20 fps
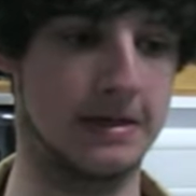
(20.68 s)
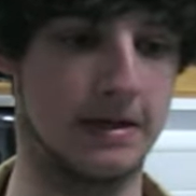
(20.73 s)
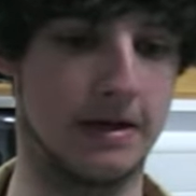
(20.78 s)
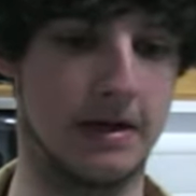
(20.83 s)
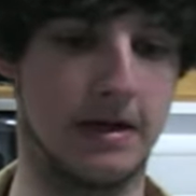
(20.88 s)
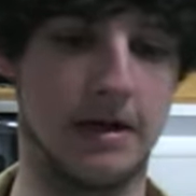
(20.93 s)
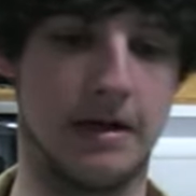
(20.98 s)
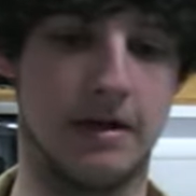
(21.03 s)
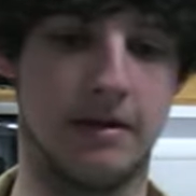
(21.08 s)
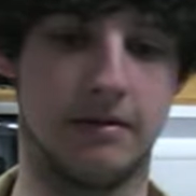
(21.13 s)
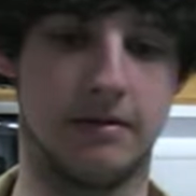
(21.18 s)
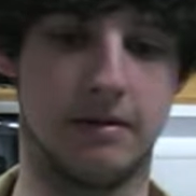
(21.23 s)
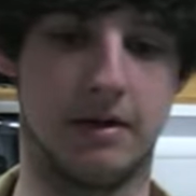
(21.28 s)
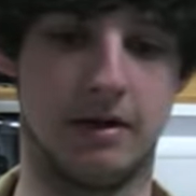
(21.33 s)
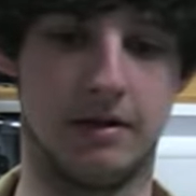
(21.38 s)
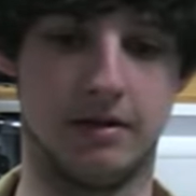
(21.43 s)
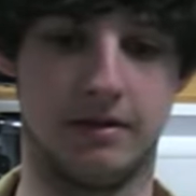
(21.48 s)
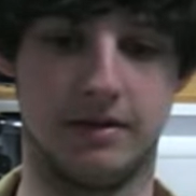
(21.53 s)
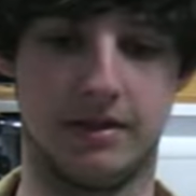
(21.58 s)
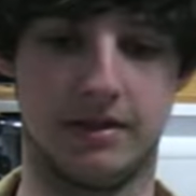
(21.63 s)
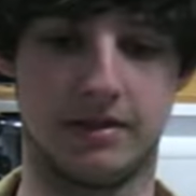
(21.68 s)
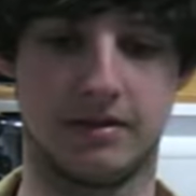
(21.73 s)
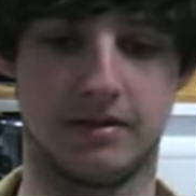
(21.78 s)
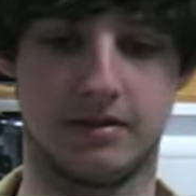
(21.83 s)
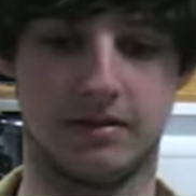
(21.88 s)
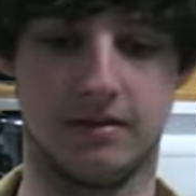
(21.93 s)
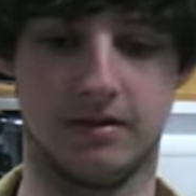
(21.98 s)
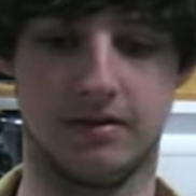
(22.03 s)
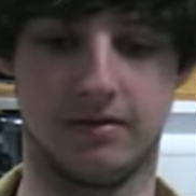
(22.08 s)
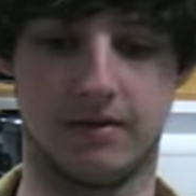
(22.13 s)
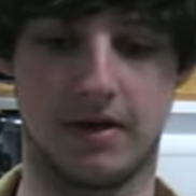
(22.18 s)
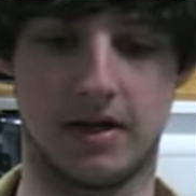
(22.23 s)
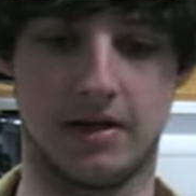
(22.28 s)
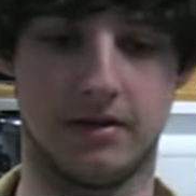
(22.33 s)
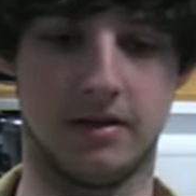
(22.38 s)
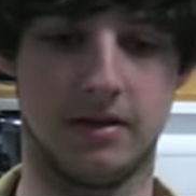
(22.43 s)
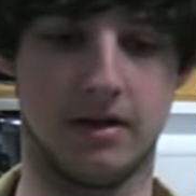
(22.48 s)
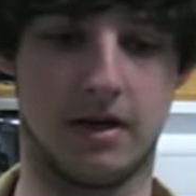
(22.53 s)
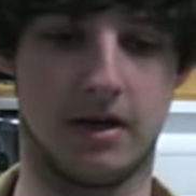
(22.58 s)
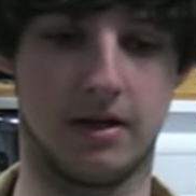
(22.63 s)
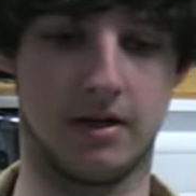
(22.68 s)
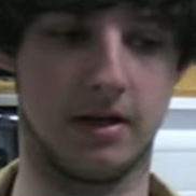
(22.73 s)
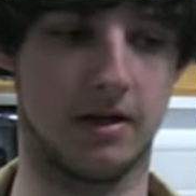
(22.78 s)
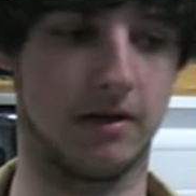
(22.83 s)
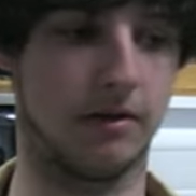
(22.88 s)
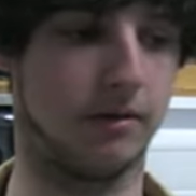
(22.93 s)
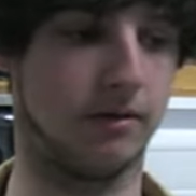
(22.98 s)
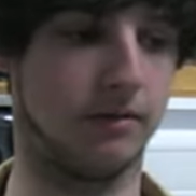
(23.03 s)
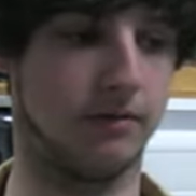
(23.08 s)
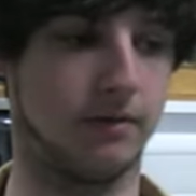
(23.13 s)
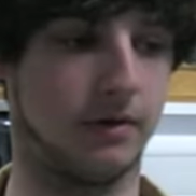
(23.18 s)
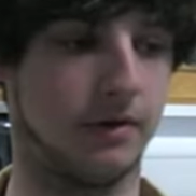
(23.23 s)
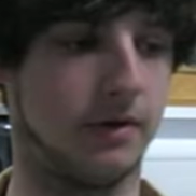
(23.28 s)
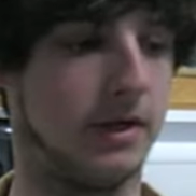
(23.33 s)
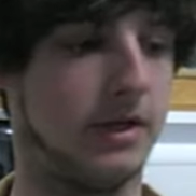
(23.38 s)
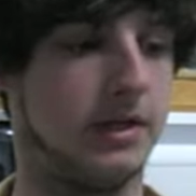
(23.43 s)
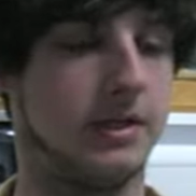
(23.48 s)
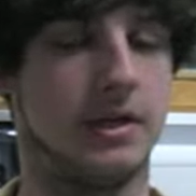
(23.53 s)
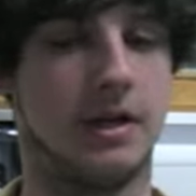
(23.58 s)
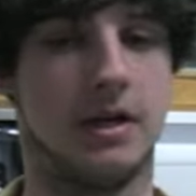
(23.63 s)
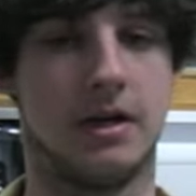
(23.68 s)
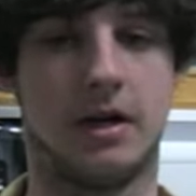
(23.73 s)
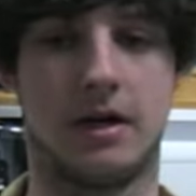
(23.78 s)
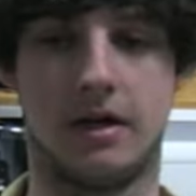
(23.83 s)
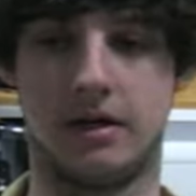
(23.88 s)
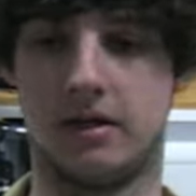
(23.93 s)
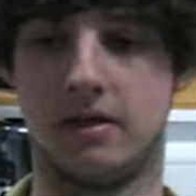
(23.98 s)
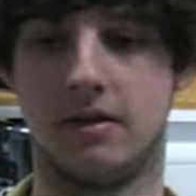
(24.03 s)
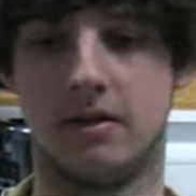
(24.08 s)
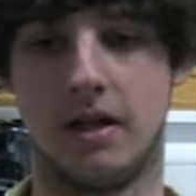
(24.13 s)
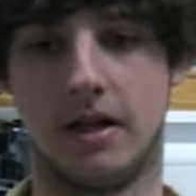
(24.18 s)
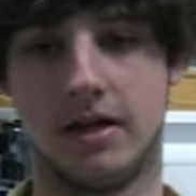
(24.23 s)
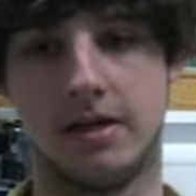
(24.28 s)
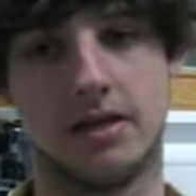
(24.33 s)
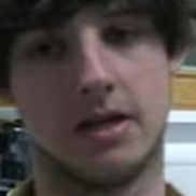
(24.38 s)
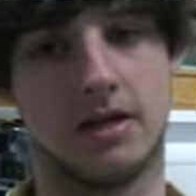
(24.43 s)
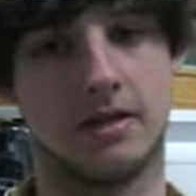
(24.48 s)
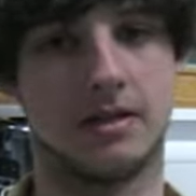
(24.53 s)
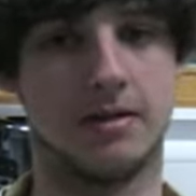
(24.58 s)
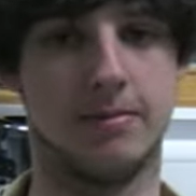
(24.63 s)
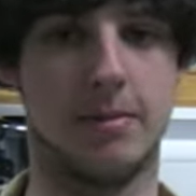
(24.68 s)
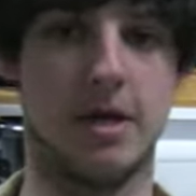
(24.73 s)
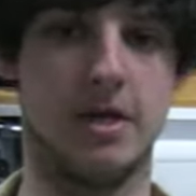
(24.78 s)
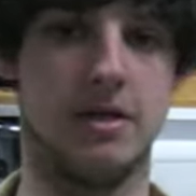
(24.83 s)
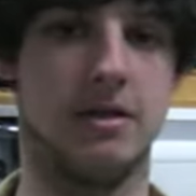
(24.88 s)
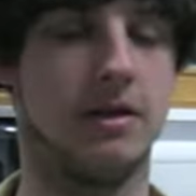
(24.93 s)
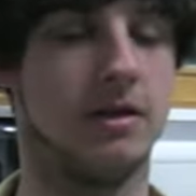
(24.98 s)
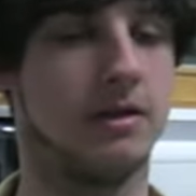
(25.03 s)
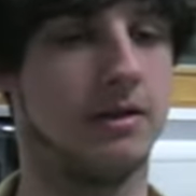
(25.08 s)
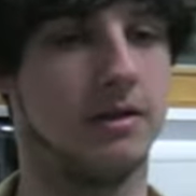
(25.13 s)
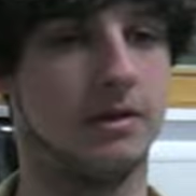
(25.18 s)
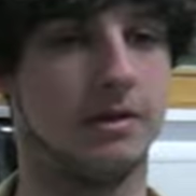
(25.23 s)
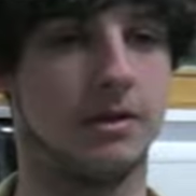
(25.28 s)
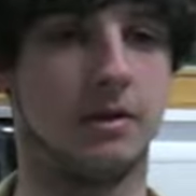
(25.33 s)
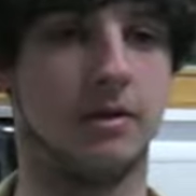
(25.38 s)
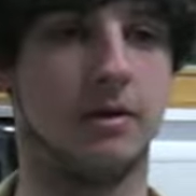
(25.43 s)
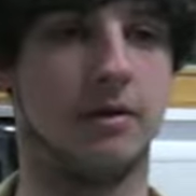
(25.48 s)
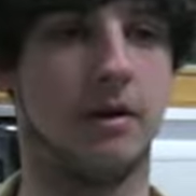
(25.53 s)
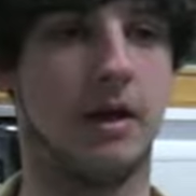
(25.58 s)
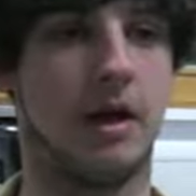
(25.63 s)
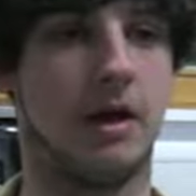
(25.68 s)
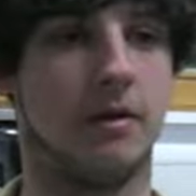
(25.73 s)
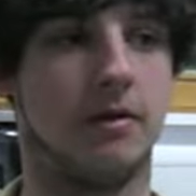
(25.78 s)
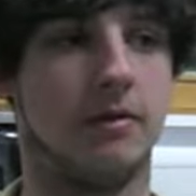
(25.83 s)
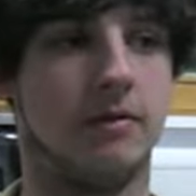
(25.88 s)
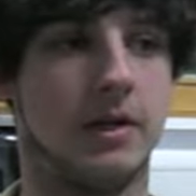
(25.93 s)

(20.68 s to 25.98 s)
Well, it's the fact that I get all the footage and then I like get to make the story out